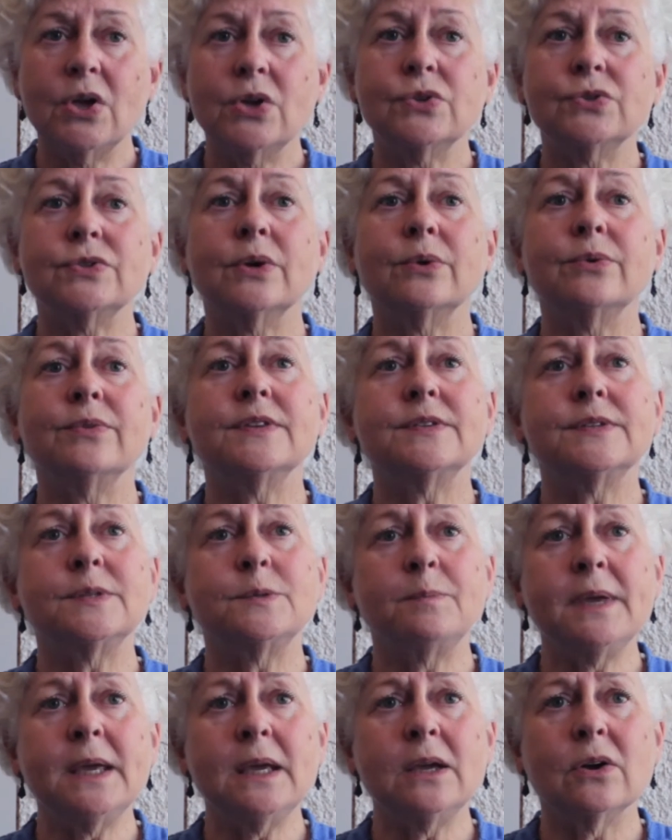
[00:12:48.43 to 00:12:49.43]
so the
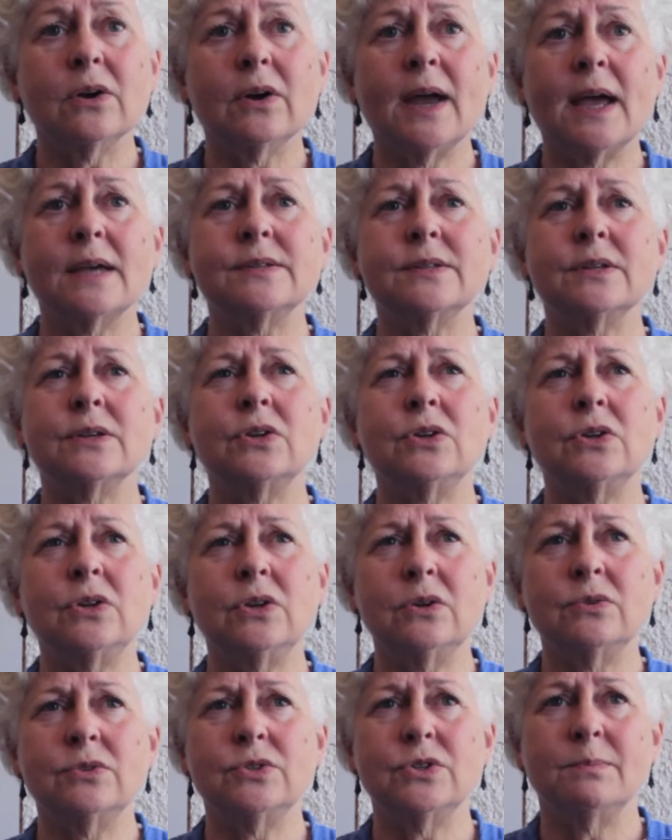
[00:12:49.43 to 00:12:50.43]
speaker has a
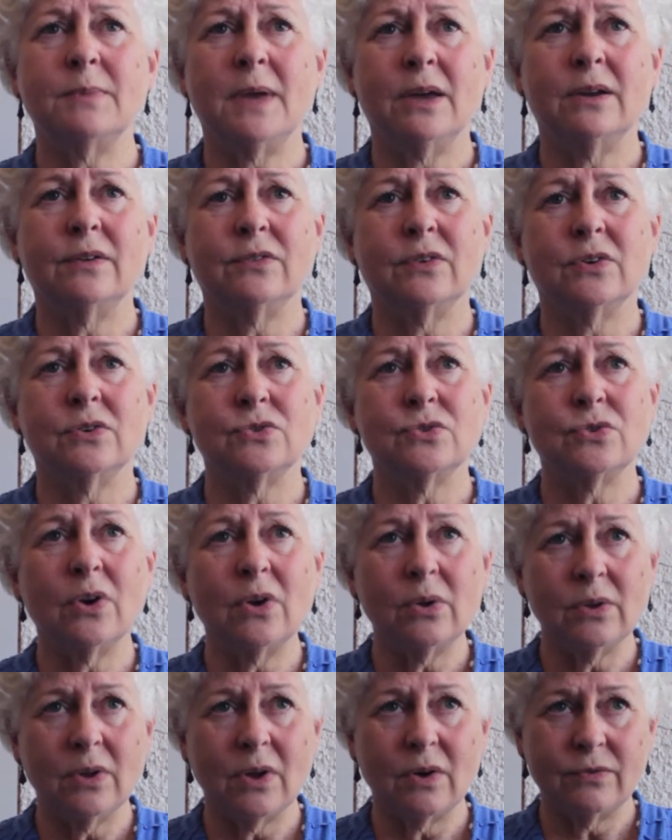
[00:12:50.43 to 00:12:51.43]
huge amount of
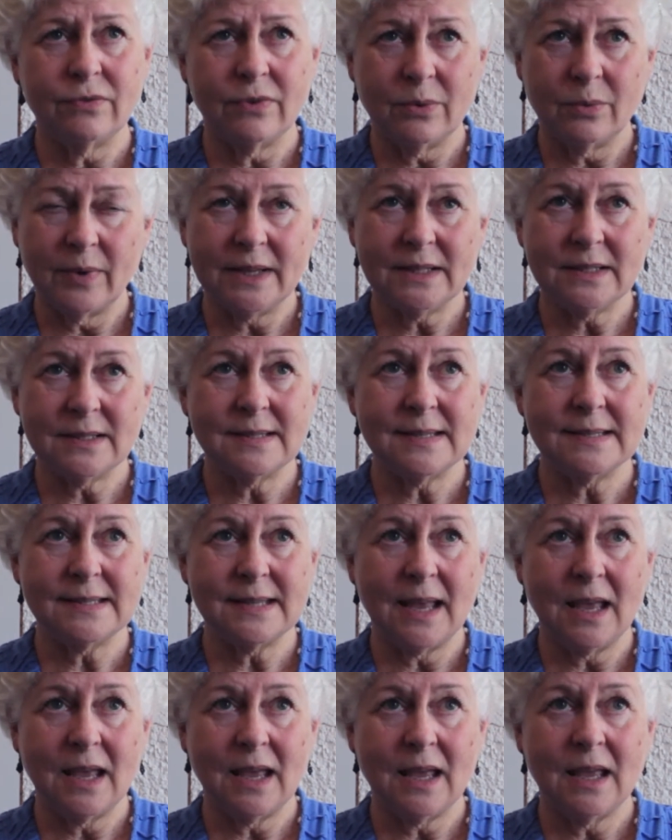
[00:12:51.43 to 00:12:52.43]
control over what to
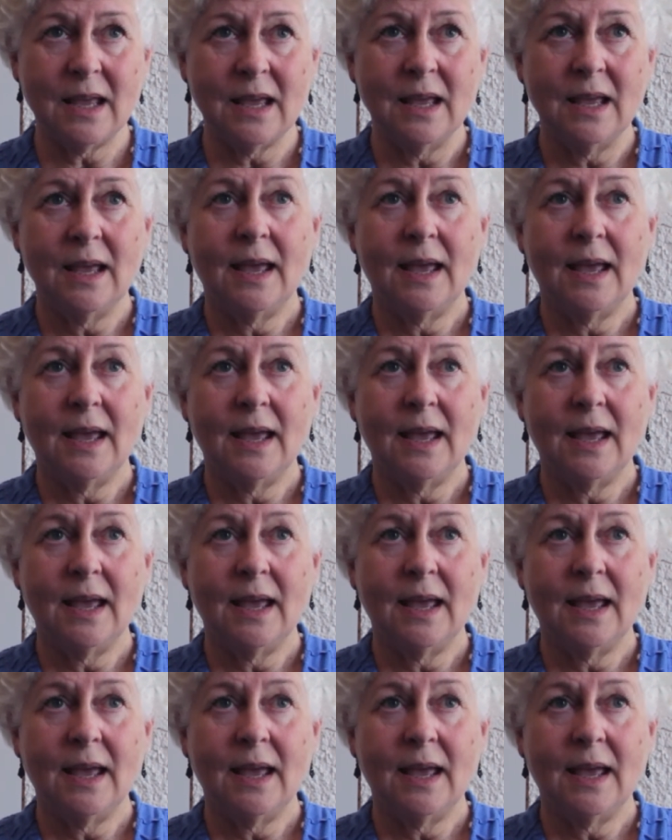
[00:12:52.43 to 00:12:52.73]
say,